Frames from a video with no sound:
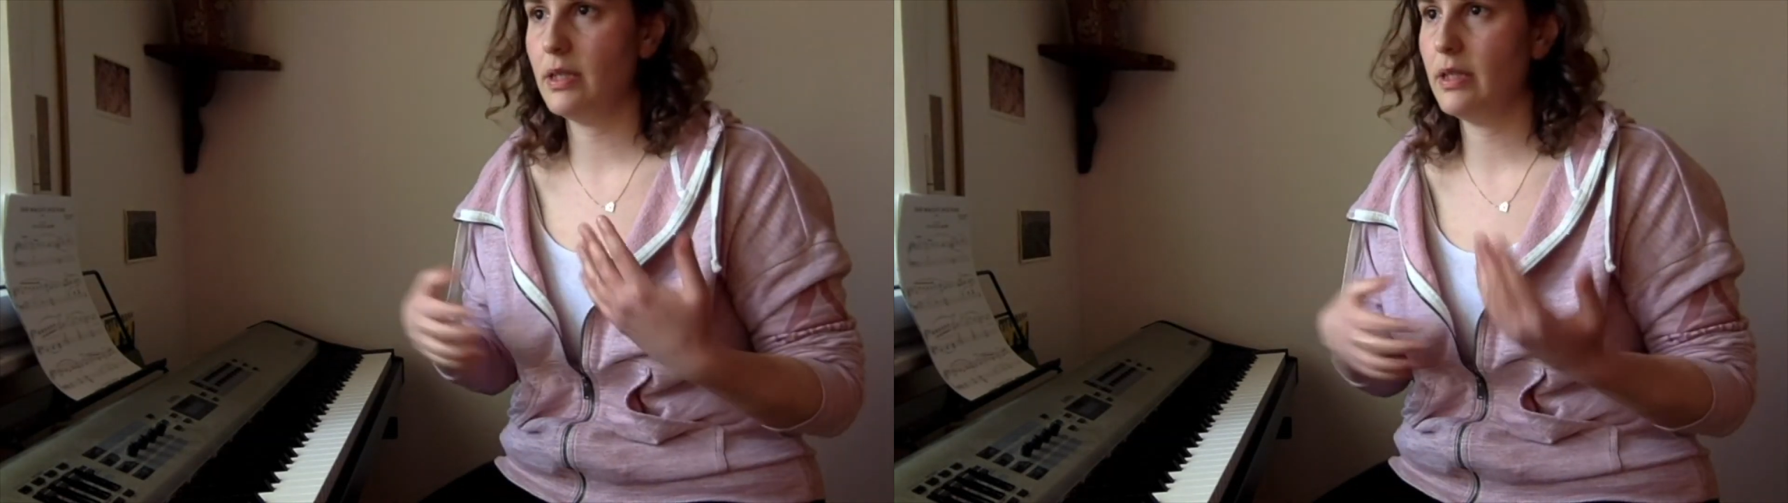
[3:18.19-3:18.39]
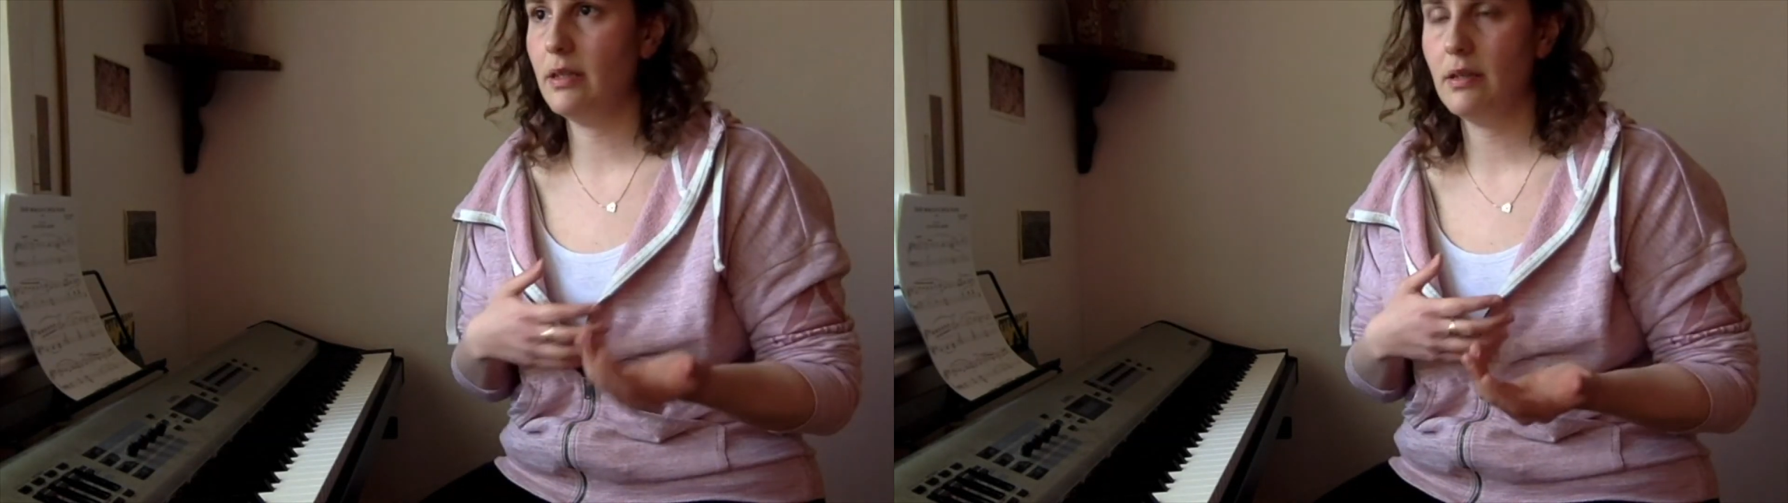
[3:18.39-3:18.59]

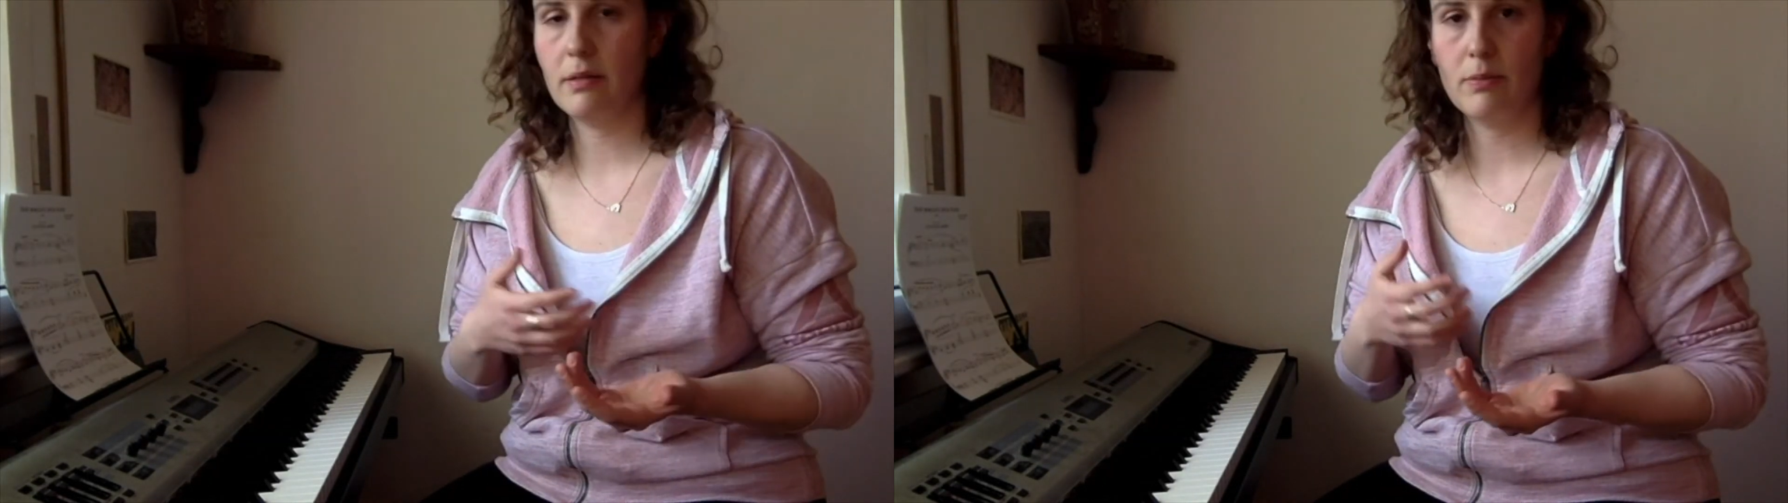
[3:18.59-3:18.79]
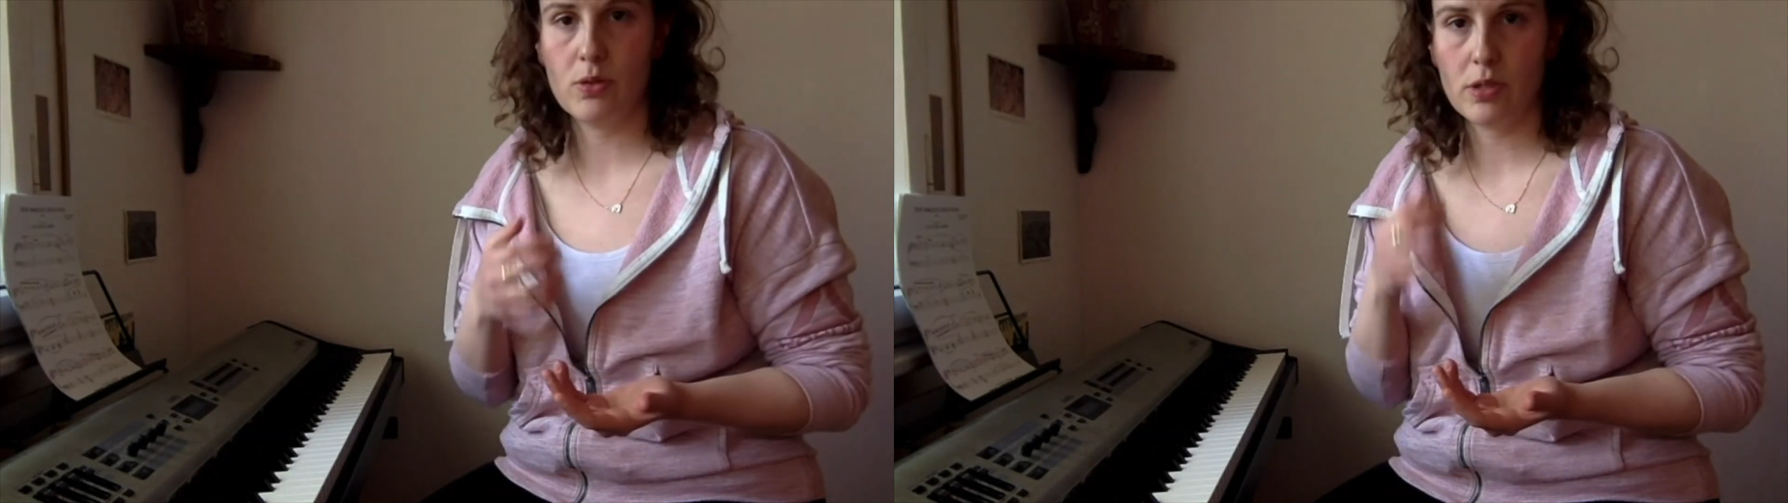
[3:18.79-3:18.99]
in the
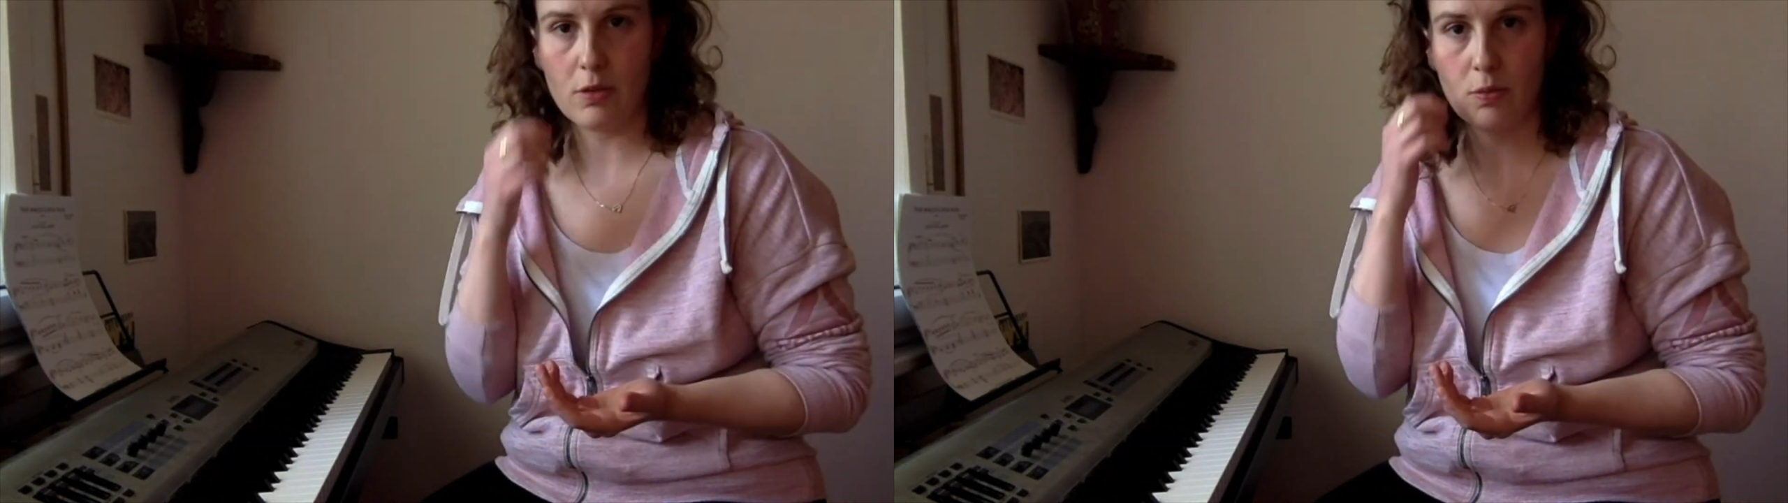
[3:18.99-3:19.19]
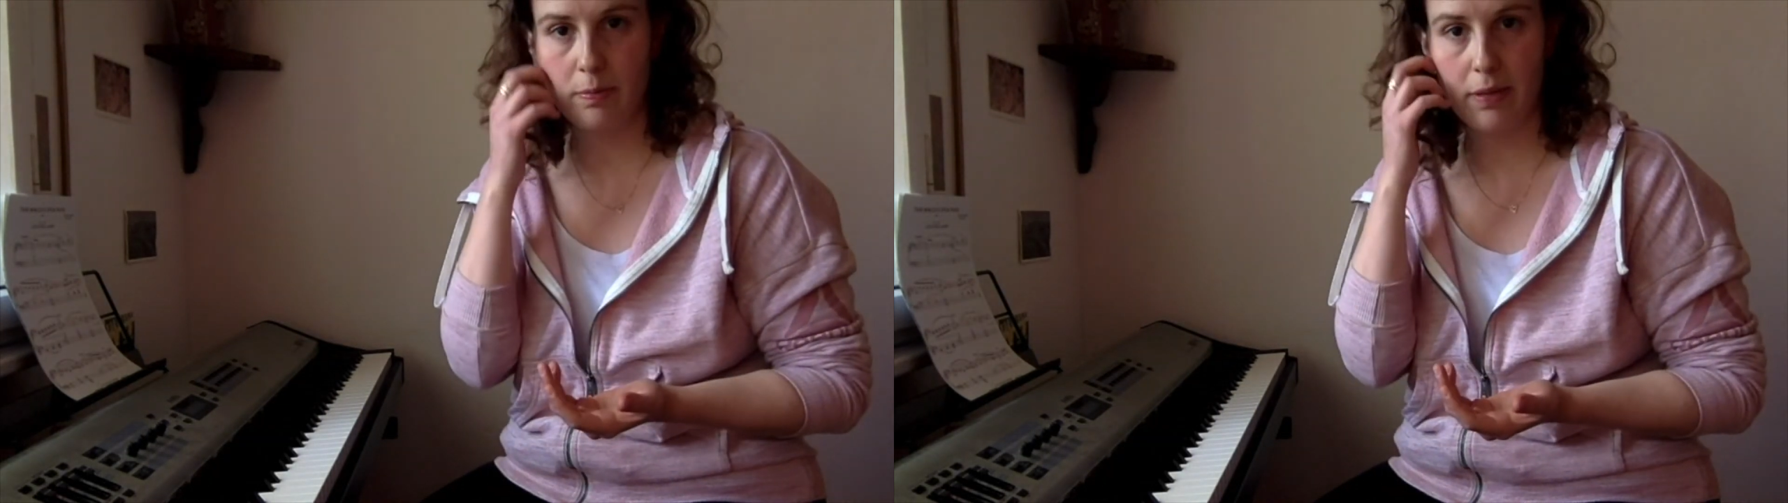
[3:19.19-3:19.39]
music
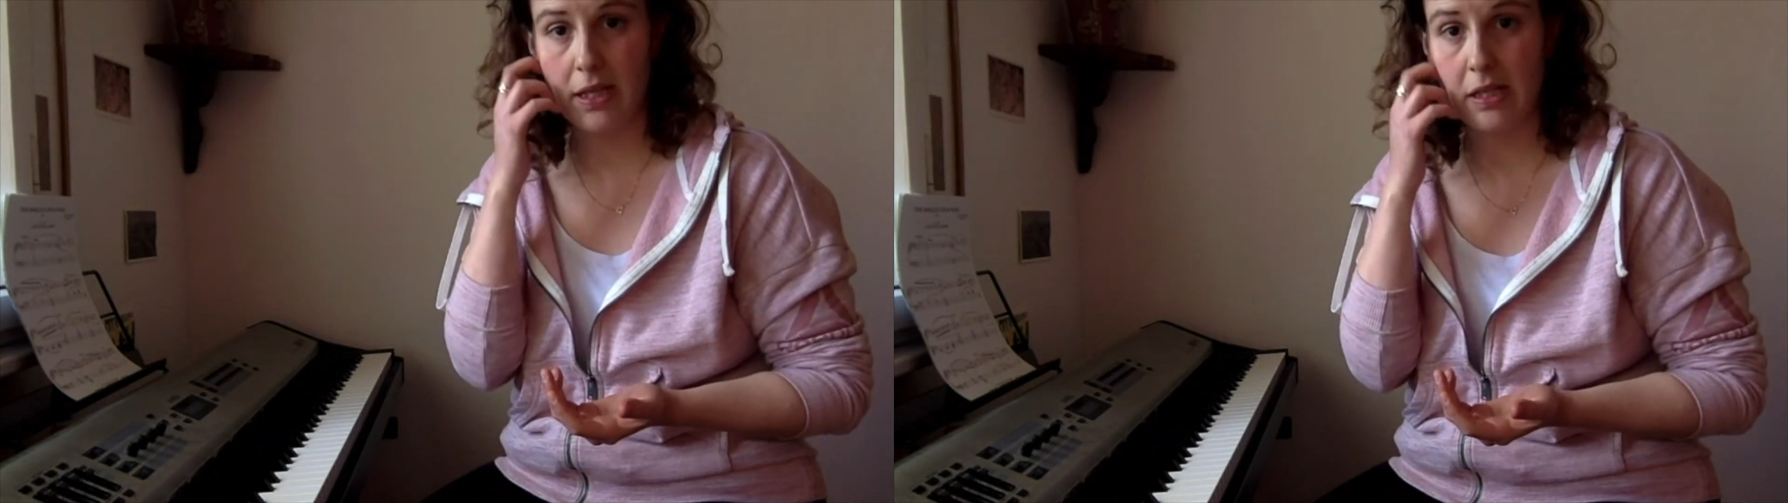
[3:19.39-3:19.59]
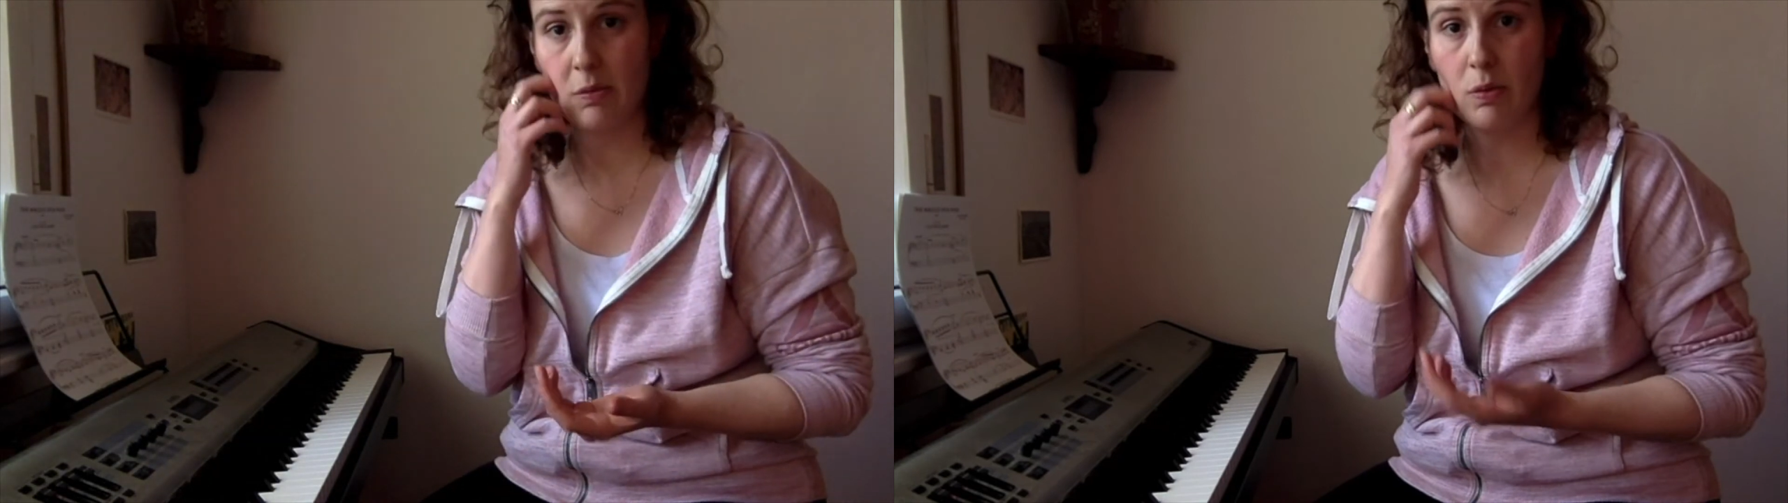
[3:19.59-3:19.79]
that we're
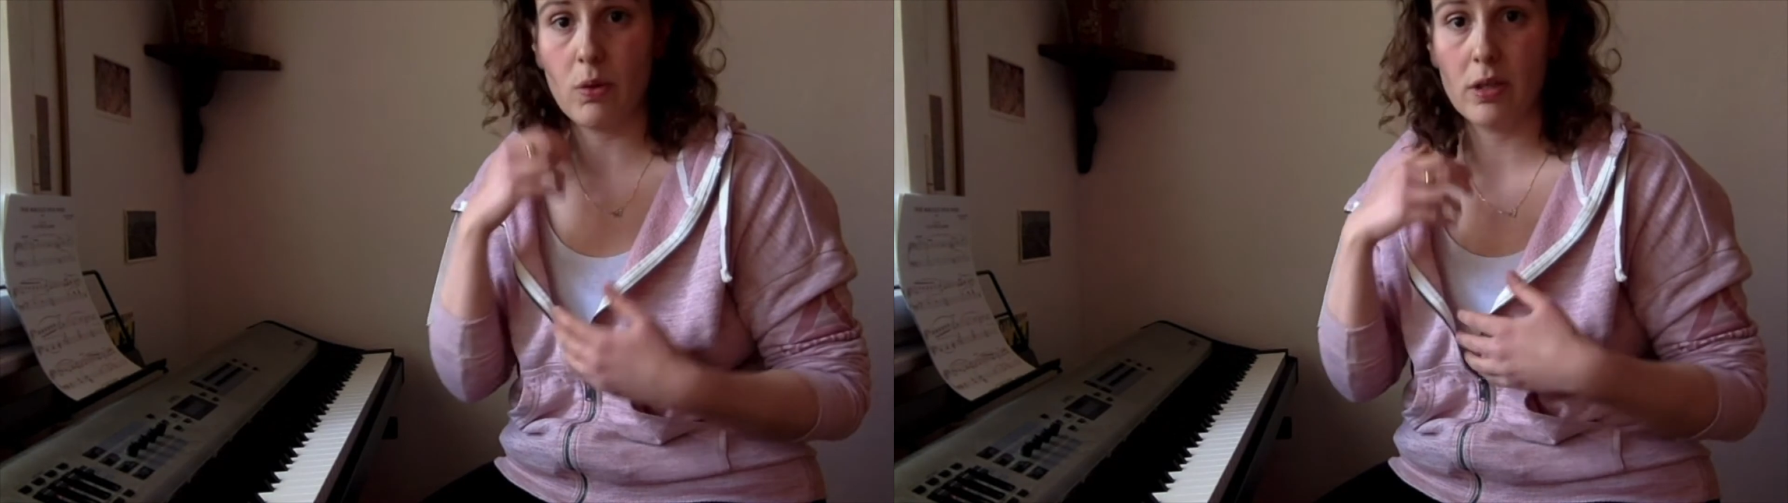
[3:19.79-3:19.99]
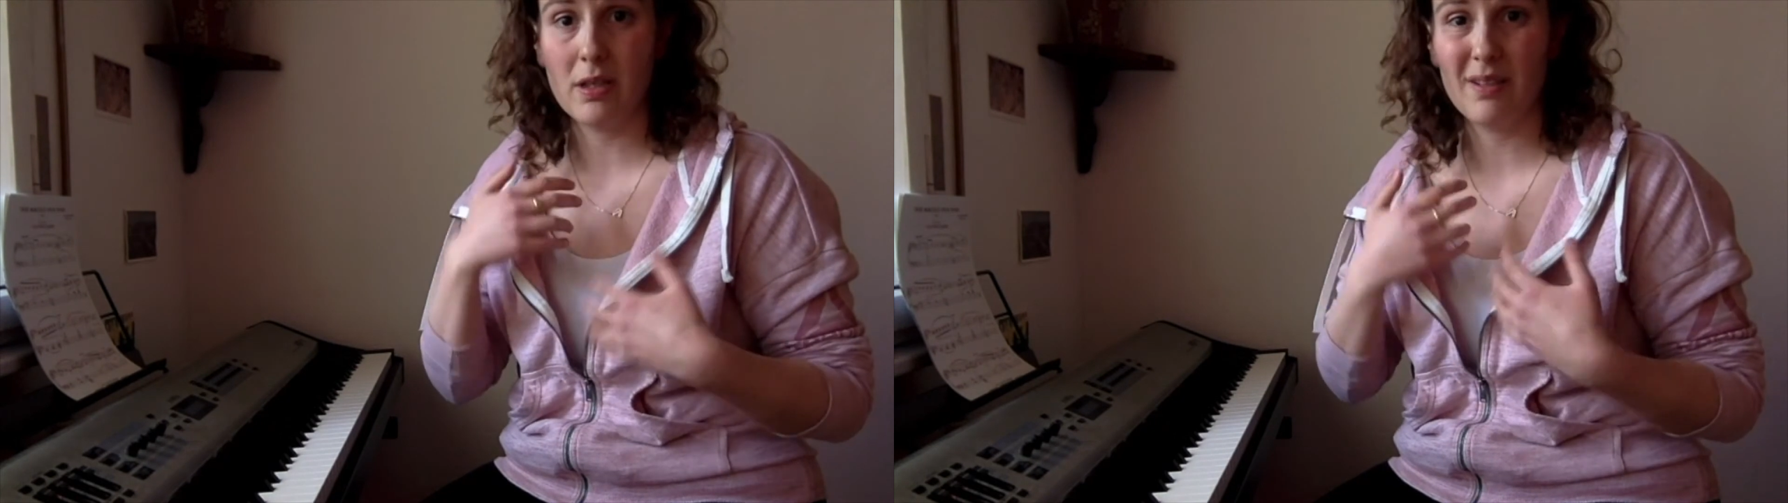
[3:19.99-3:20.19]
playing that we
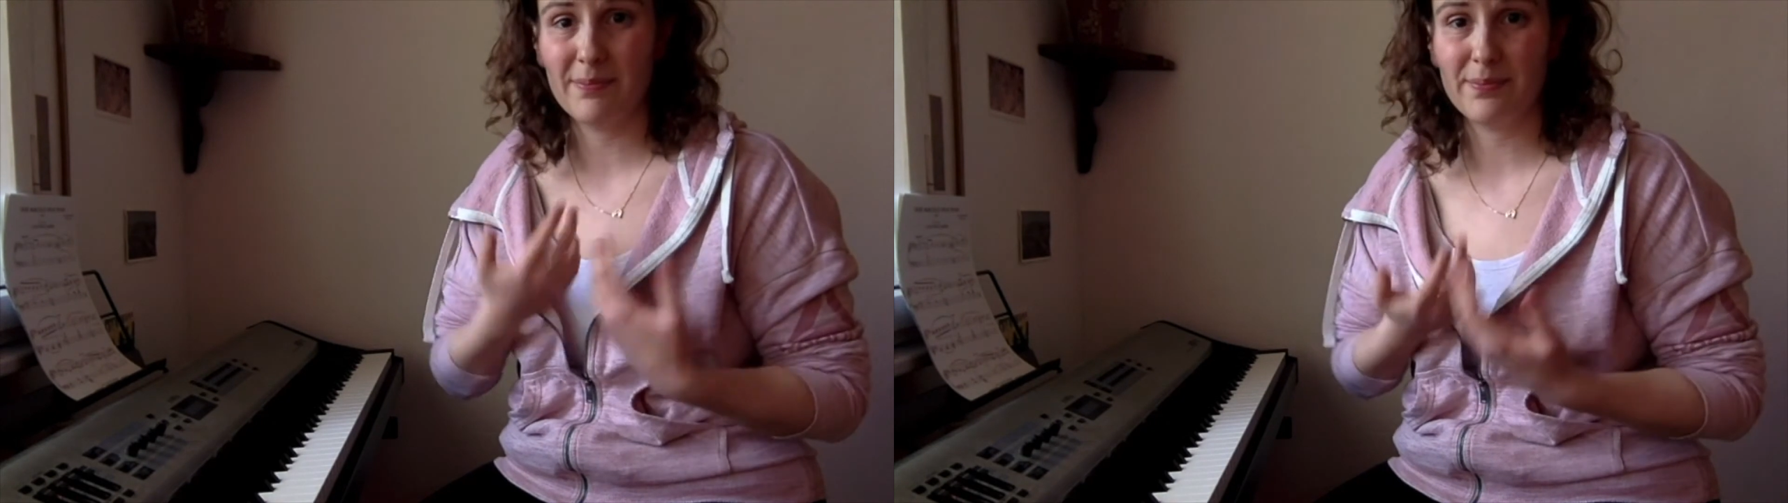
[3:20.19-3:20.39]
want to